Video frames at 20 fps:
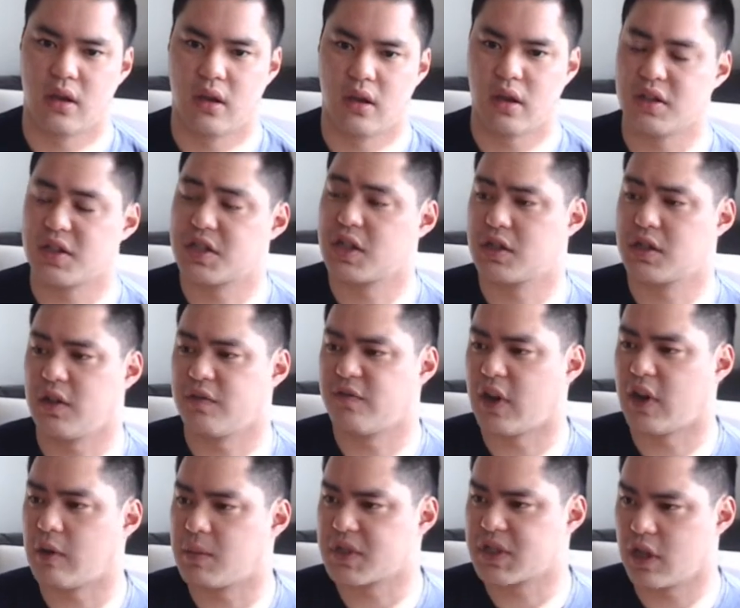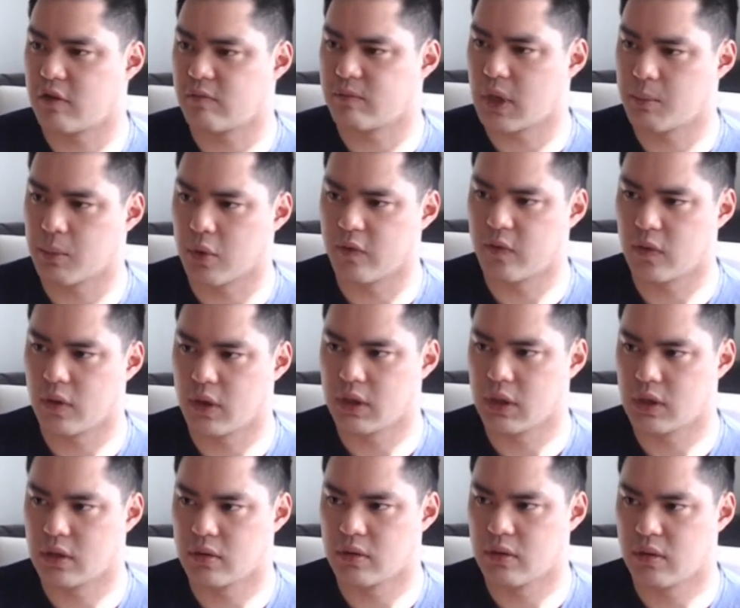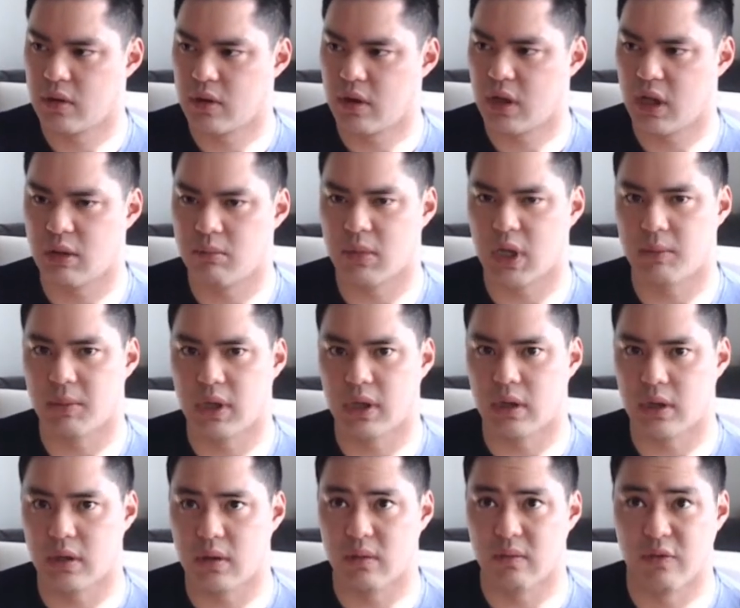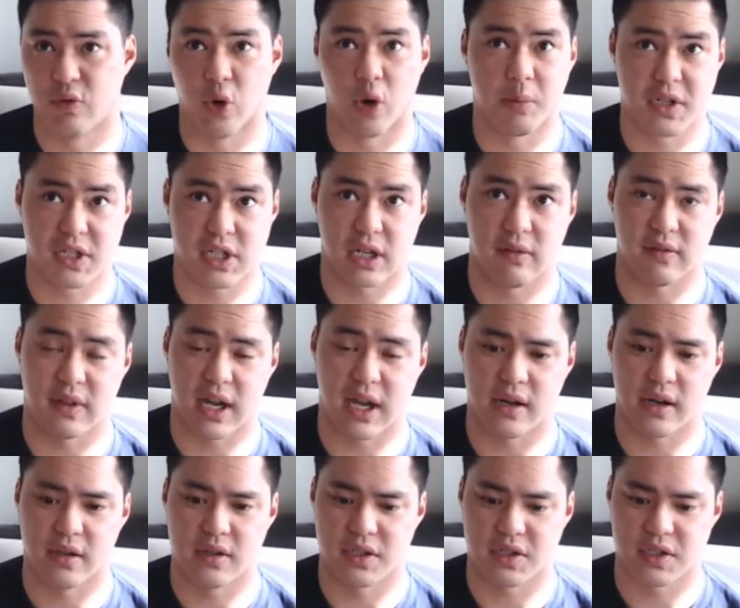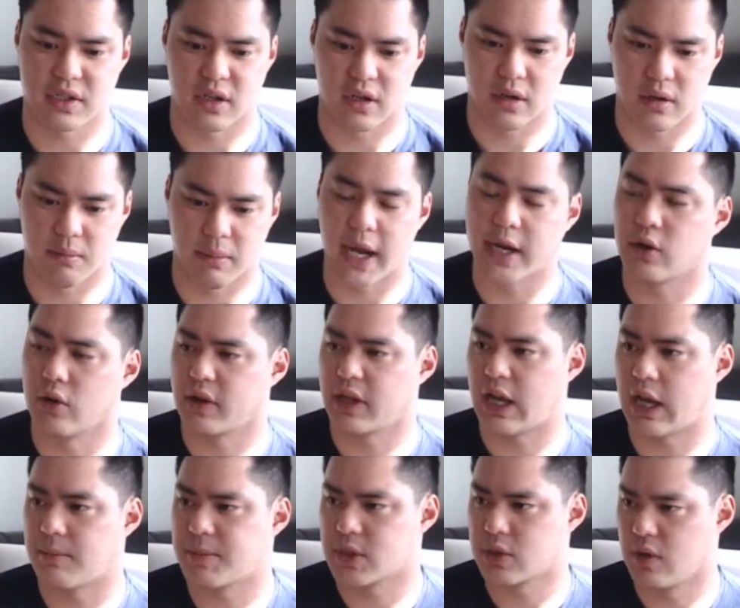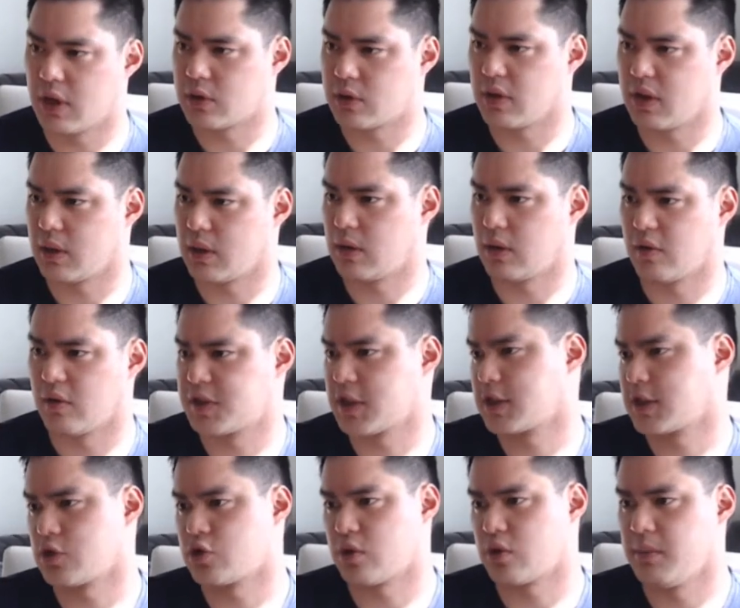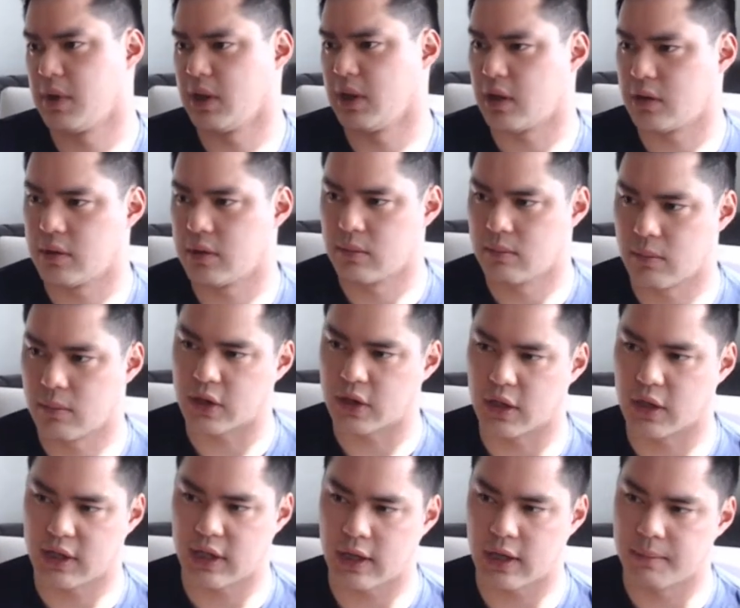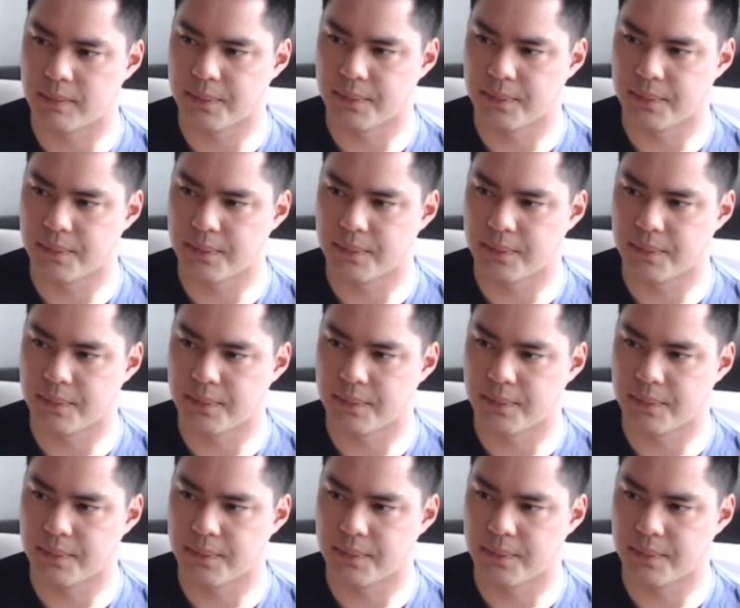65% of my portfolio, and maybe 4% of that is micro cap, so under 600 million market cap.